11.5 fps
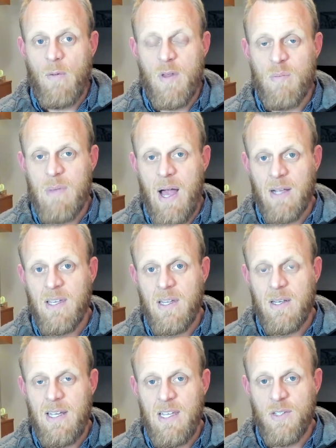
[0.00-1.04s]
the
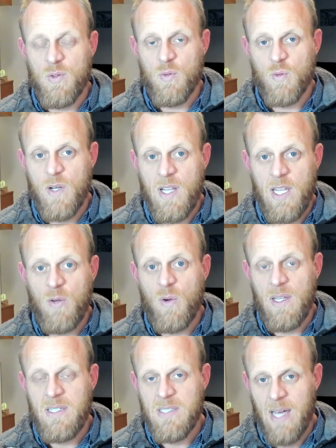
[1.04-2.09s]
market is really,
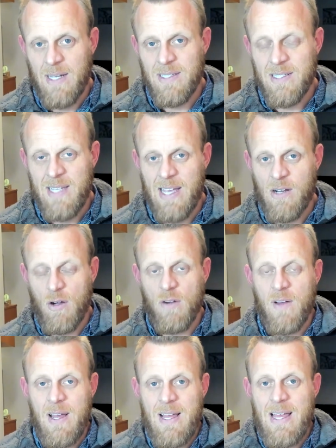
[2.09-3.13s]
really starting to take off.
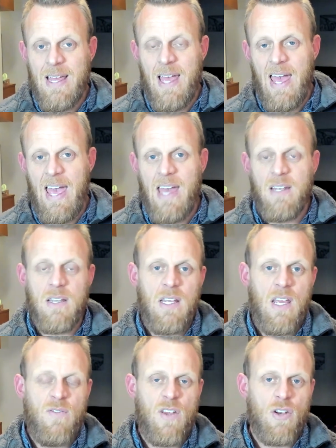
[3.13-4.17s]
And
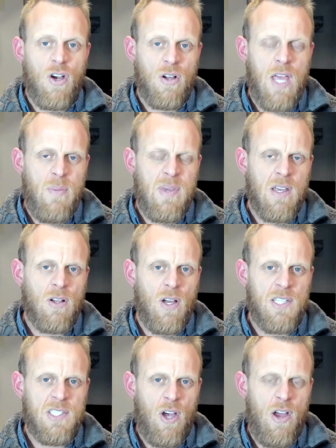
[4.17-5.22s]
if you're not keeping a
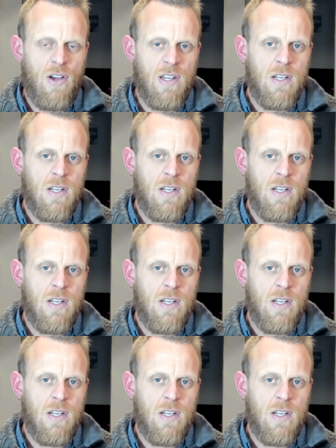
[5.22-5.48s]
close eye on it,